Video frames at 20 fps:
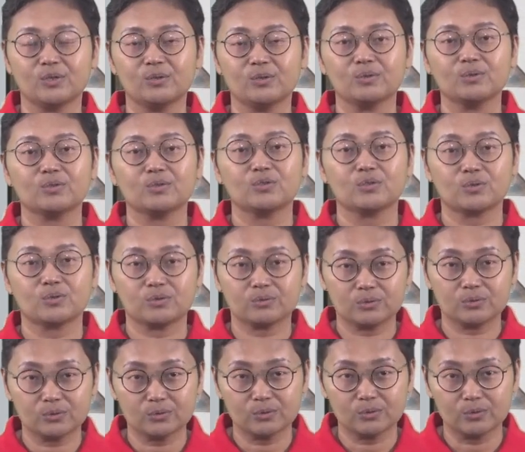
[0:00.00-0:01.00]

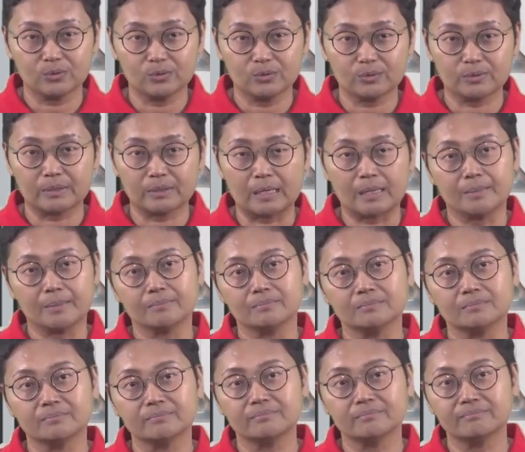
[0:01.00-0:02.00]
to
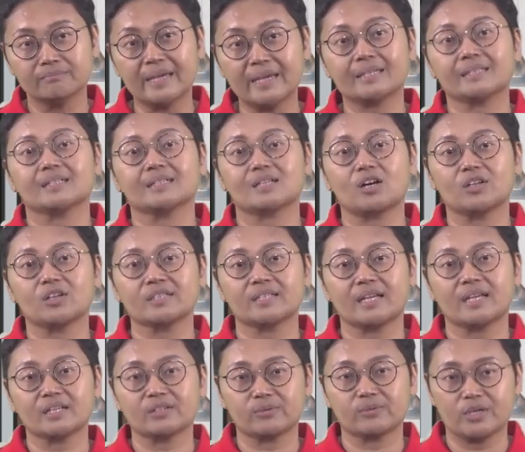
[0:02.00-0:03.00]
make the
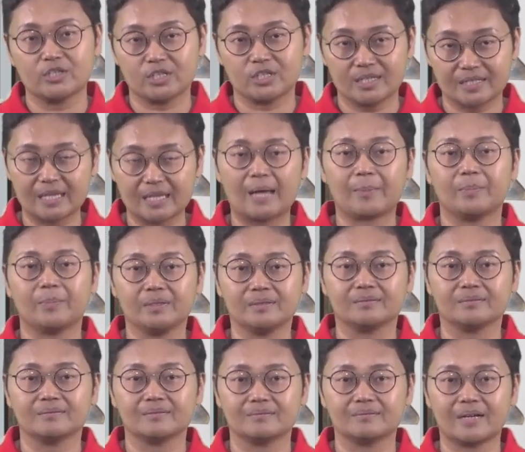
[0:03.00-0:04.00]
content creations
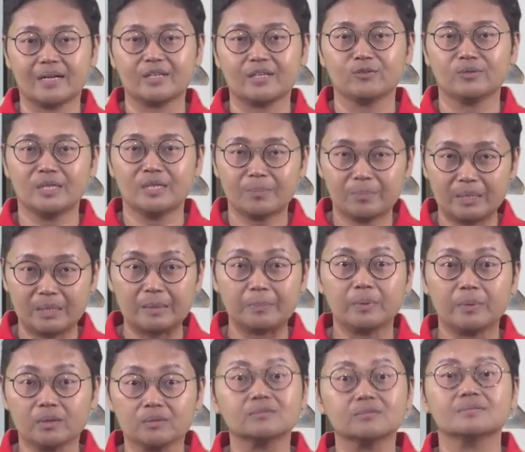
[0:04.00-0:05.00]
happen, right? You need
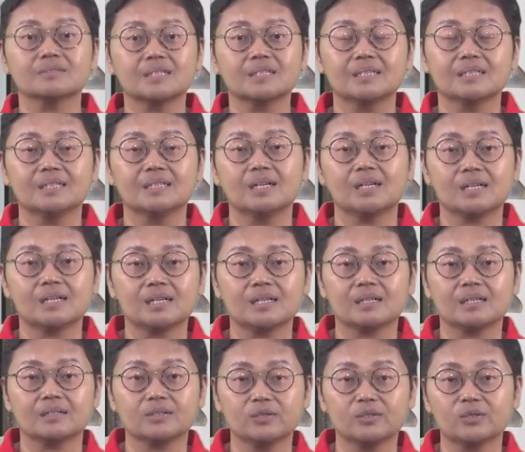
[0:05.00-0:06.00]
people,
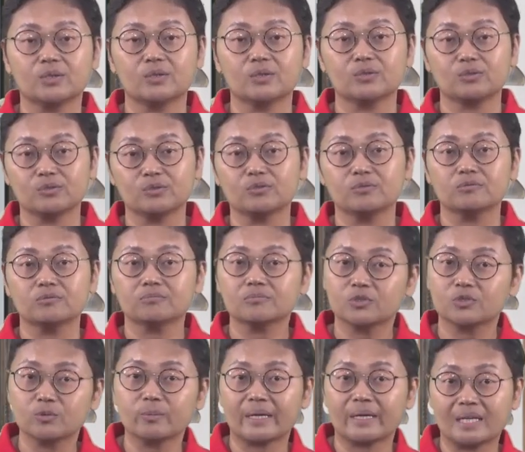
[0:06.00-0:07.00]

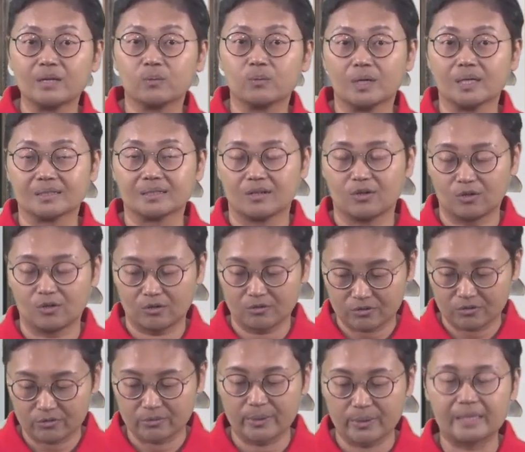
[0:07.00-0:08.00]
to make it work or
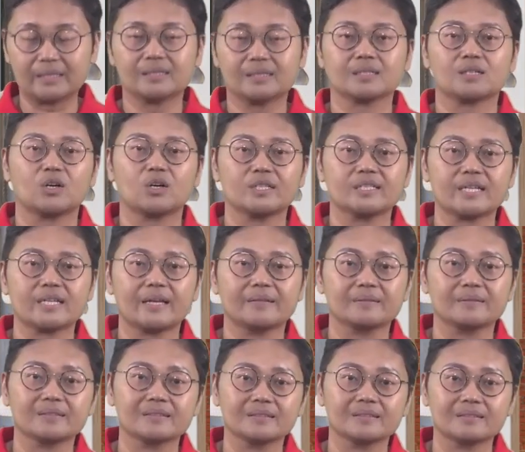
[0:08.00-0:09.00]
create the content,
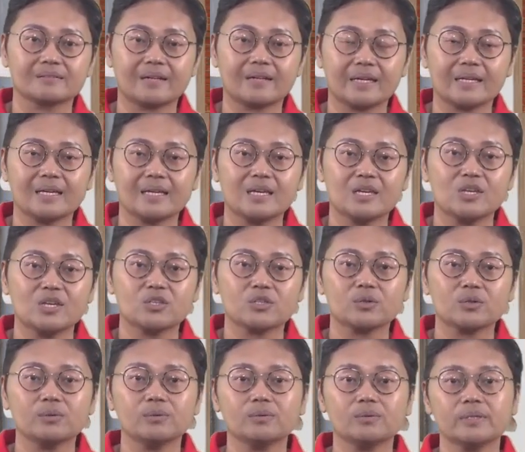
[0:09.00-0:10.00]
right?
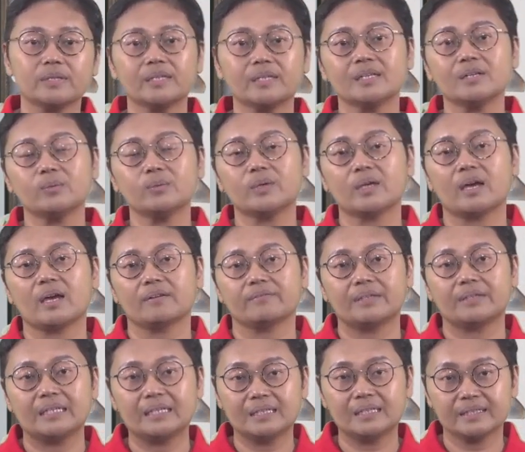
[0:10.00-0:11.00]
So here we have
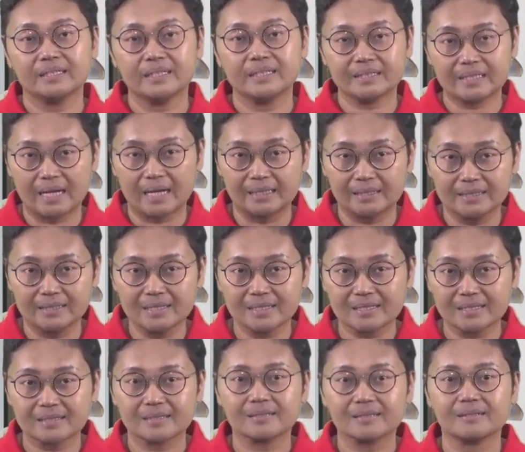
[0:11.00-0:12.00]
e-learning
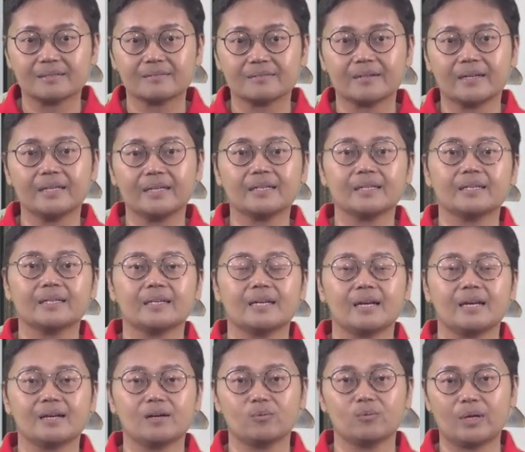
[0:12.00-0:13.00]
talent, all right,
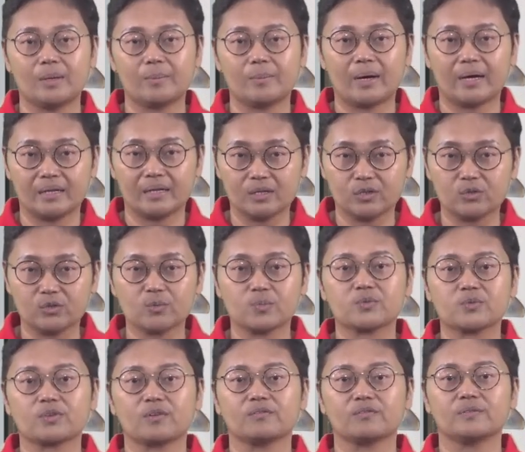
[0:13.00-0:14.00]
whereby a
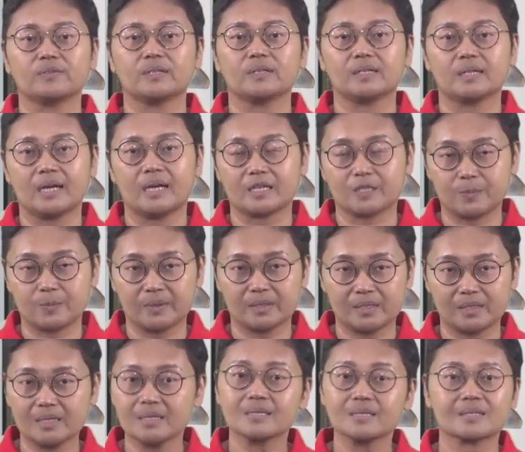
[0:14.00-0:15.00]
groups of
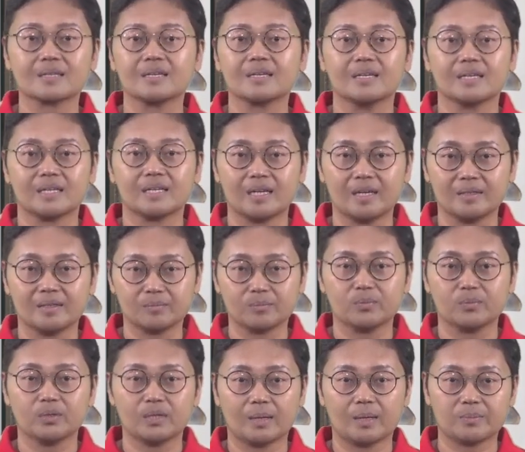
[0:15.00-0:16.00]
expertise can
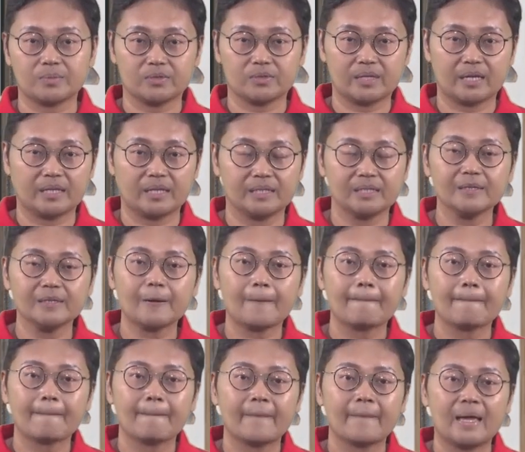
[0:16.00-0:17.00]
put up together.
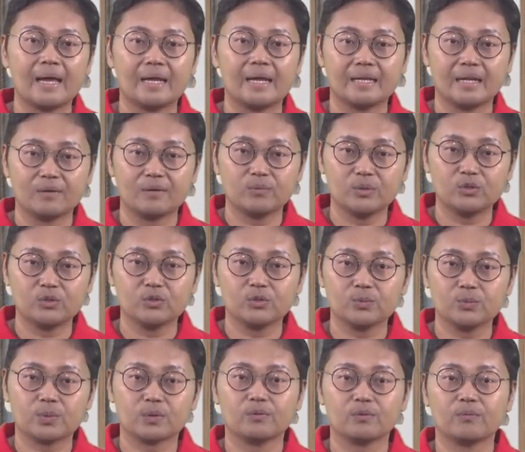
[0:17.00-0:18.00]
And then we do
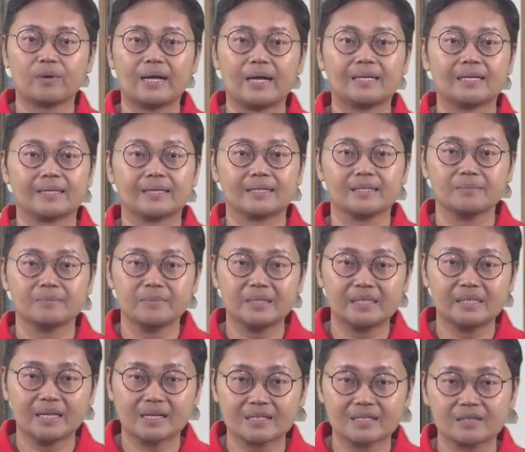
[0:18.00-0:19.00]
provide like
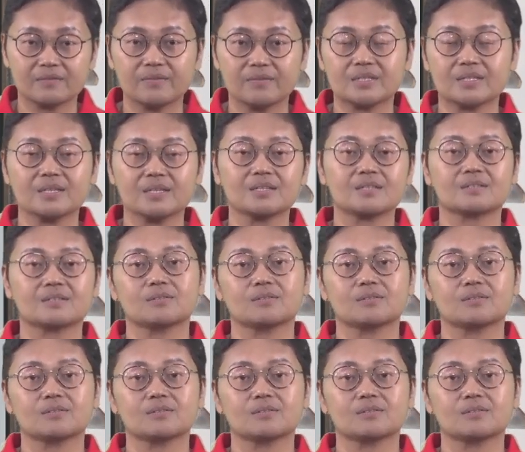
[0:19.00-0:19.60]
media services,